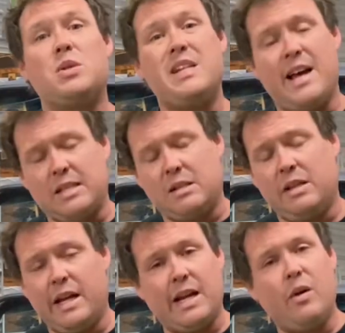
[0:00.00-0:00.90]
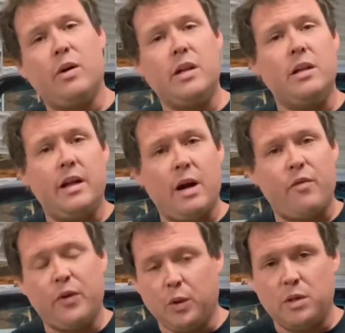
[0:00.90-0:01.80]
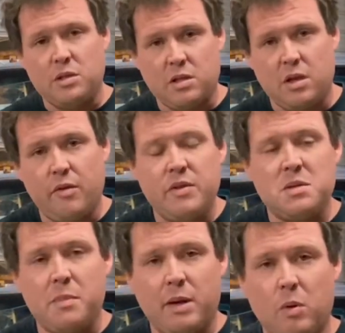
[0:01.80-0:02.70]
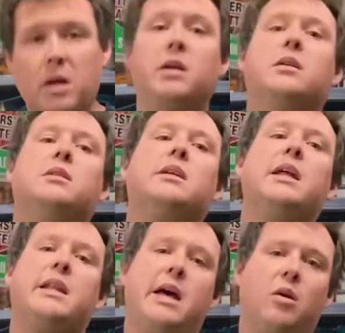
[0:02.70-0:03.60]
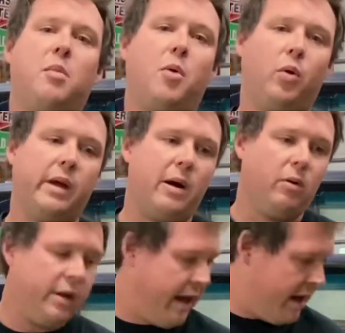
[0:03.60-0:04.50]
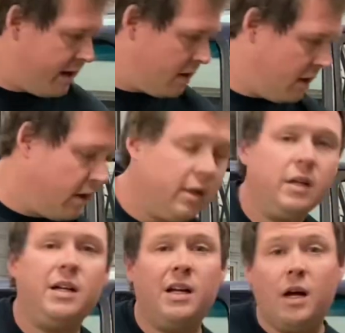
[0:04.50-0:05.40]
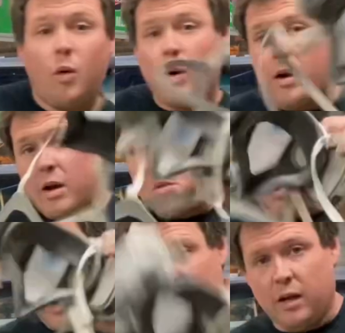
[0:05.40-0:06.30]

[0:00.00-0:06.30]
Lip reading: nests, like down in air filters and stuff, is a big one. Get that all pulled out and wear a respirator.